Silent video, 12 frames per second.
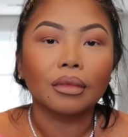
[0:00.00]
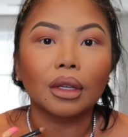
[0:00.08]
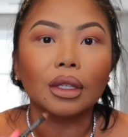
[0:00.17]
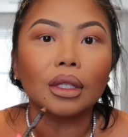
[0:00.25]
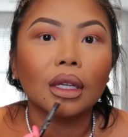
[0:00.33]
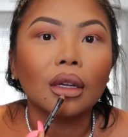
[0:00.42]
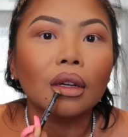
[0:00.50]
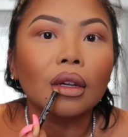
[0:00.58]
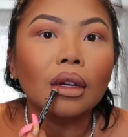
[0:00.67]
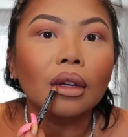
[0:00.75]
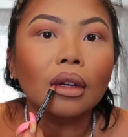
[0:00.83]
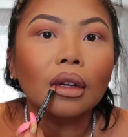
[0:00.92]
You see,
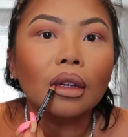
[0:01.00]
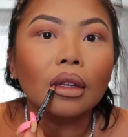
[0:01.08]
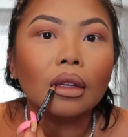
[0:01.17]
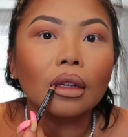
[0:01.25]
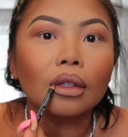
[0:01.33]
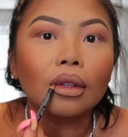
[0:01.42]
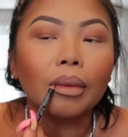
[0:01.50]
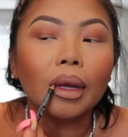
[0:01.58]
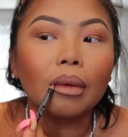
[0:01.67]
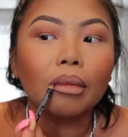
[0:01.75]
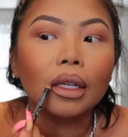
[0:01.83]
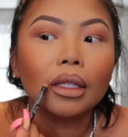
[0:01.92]
this is where my
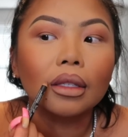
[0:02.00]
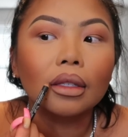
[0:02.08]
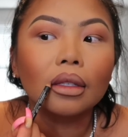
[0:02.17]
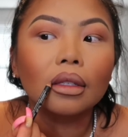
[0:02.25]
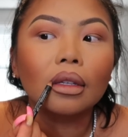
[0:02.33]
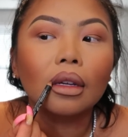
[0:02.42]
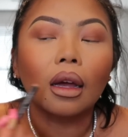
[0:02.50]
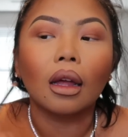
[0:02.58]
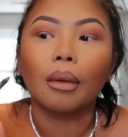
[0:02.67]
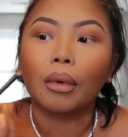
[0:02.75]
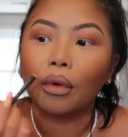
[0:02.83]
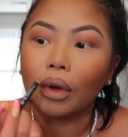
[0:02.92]
lip was,
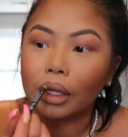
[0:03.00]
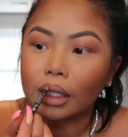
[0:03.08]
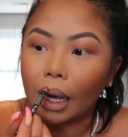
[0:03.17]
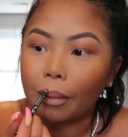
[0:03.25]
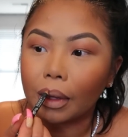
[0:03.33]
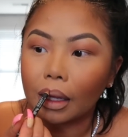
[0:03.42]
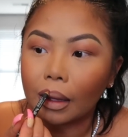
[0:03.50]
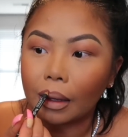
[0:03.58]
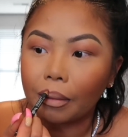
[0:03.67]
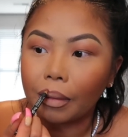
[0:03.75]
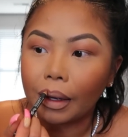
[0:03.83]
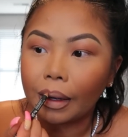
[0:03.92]
and I'm going on top of the lip.